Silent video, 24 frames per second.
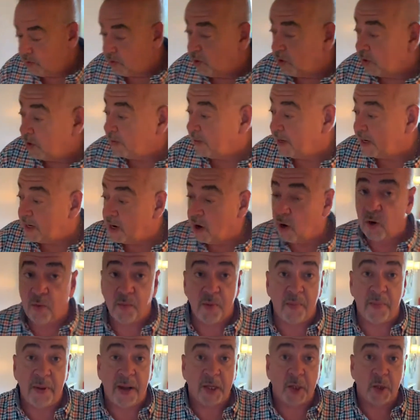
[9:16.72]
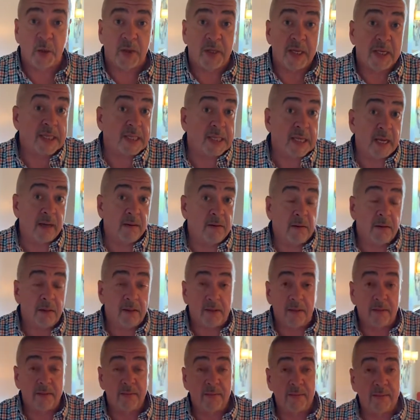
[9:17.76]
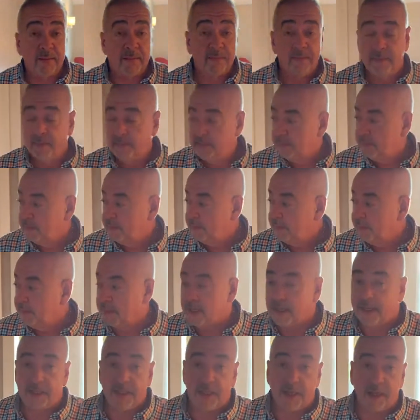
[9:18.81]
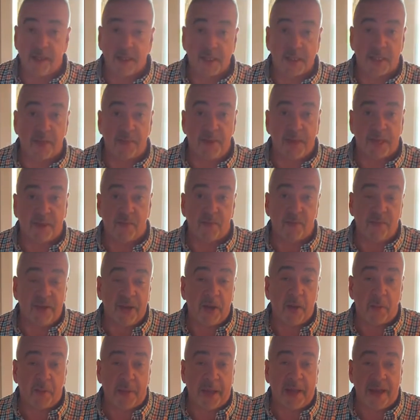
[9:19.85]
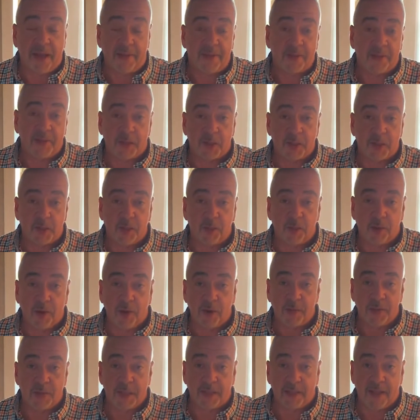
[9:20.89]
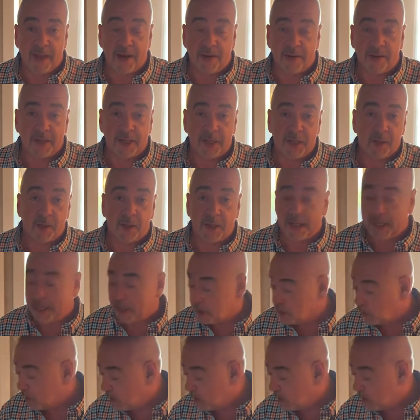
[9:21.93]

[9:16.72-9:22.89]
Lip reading: Or they know I'm perpetually single and said, let's not make him feel bad that there's 2 robes in there and he only needs